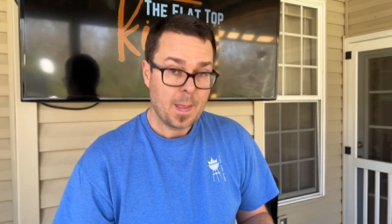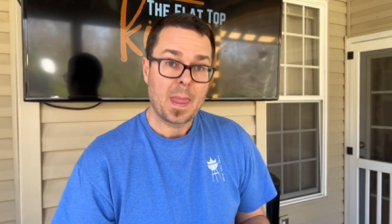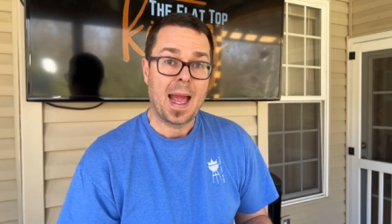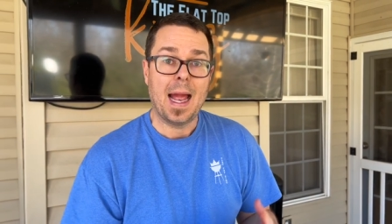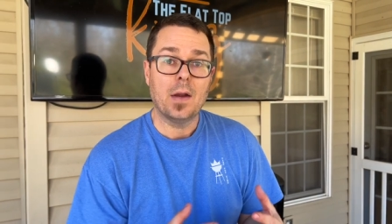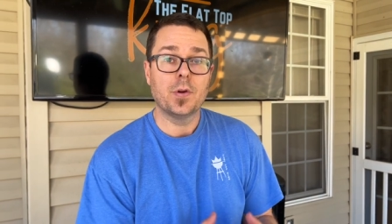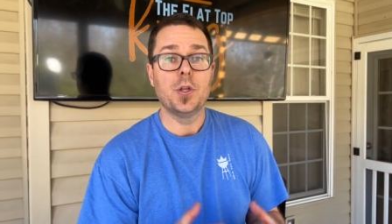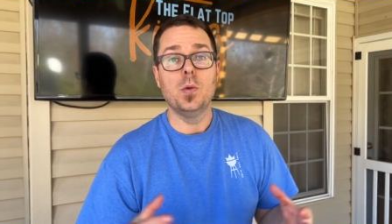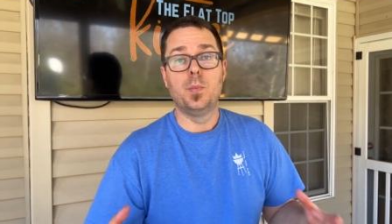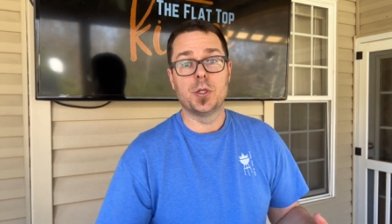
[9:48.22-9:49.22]
However
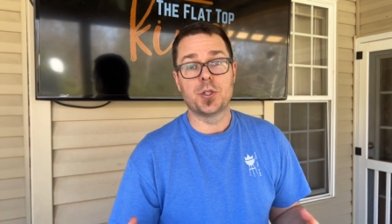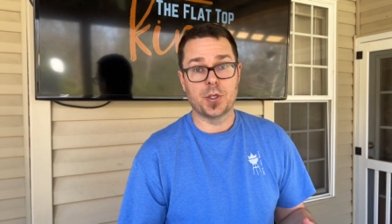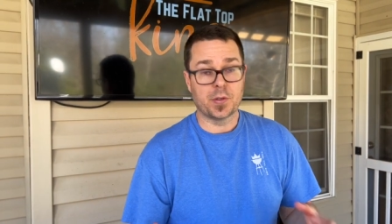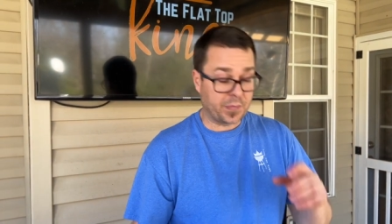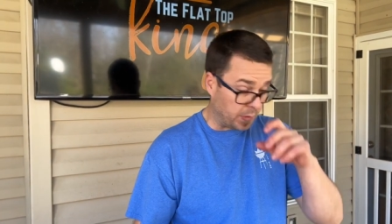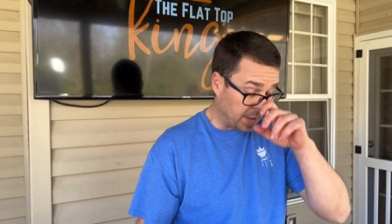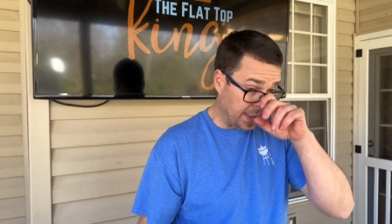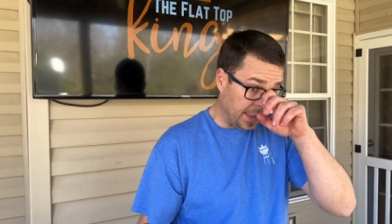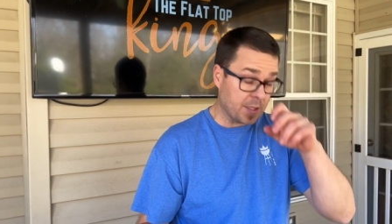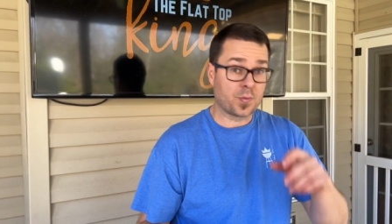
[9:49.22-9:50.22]
you butcher your
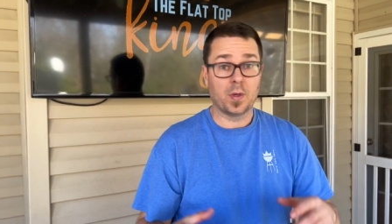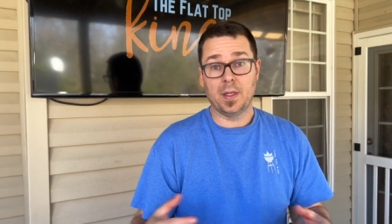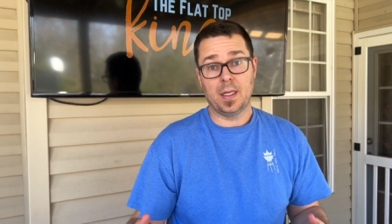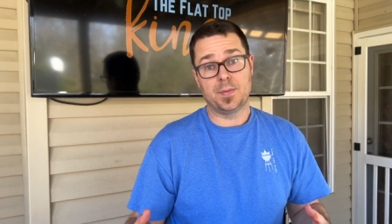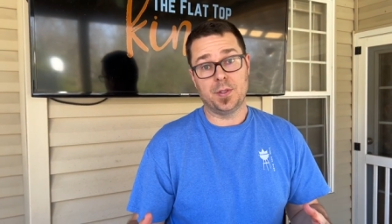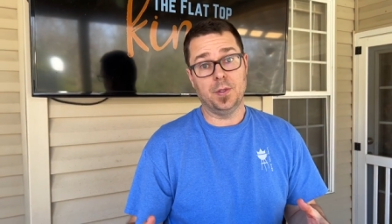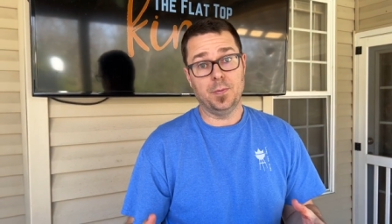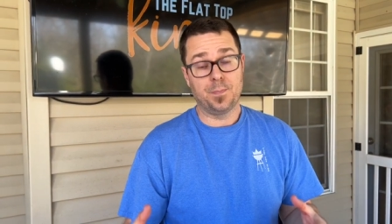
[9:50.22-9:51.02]
fillet is really up to you.